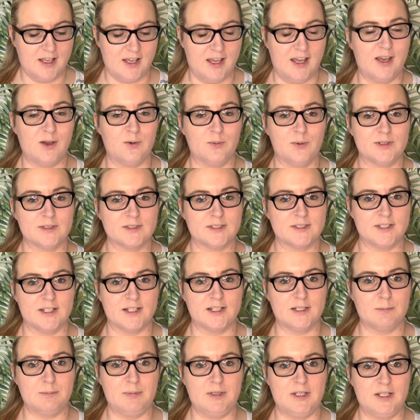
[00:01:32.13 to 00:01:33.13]
It will
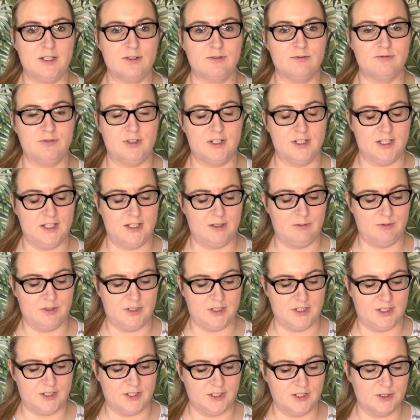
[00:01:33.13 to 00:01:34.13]
still be really,
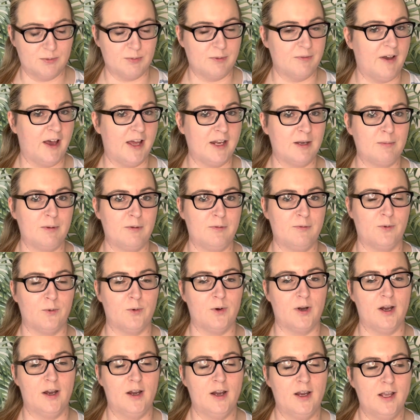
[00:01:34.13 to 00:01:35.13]
really good. We've had it
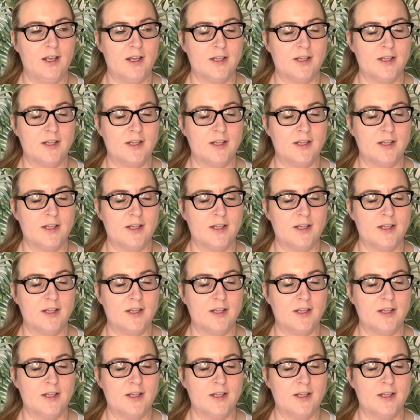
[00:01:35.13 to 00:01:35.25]
before.